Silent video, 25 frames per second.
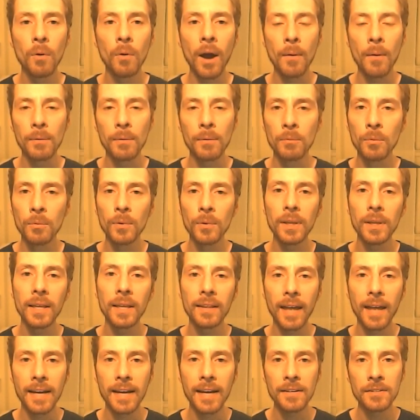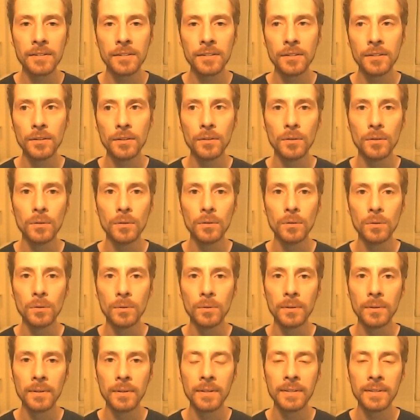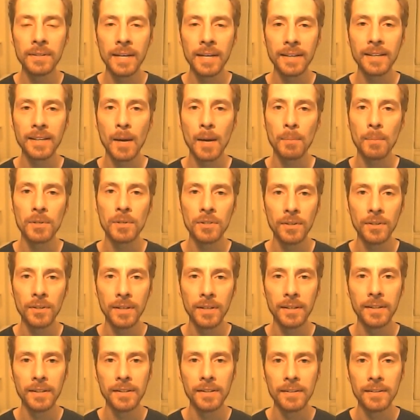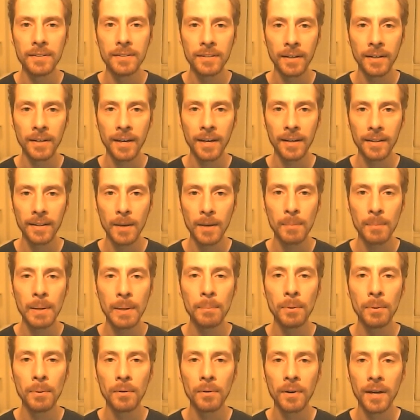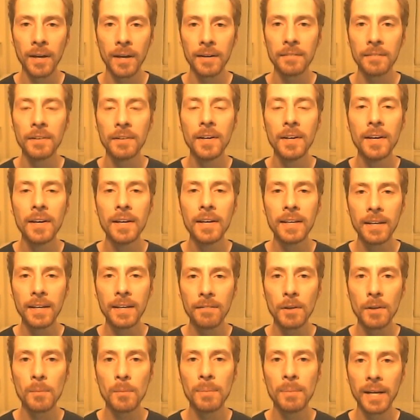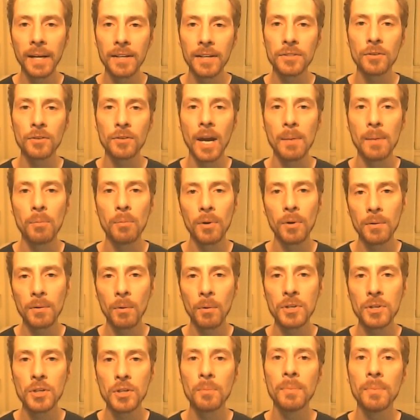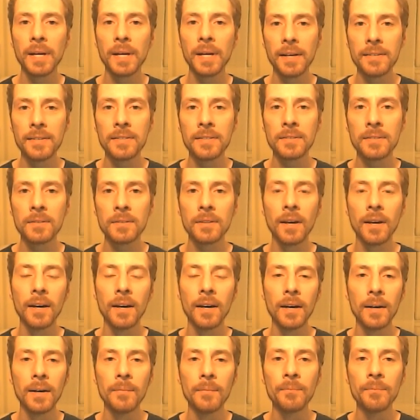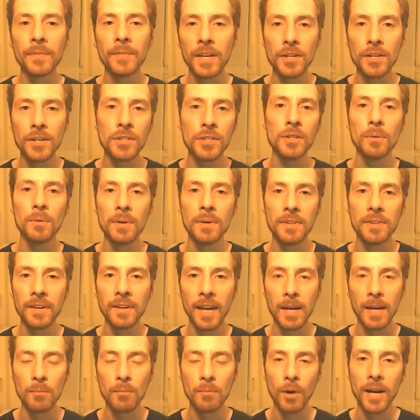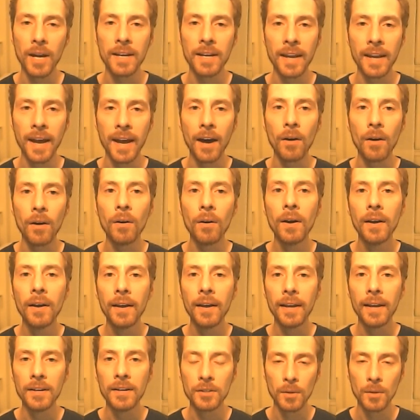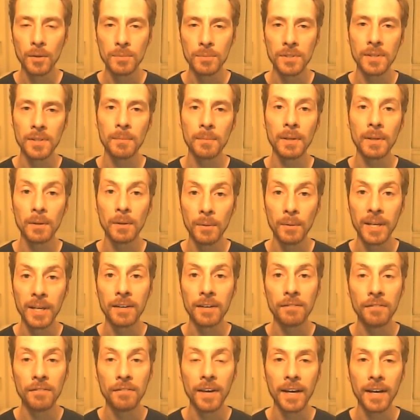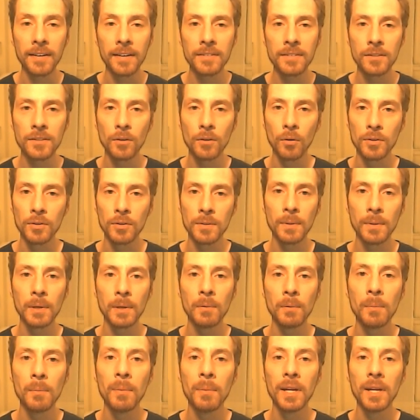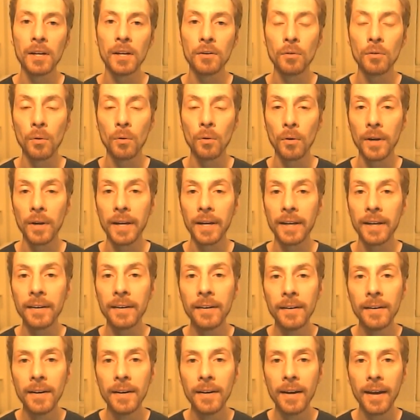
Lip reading: I would really like to take the opportunity to kind of let people kind of give their biggest gripe. What's your biggest issue with the game right now in terms of something we can fix or something we've been ignoring?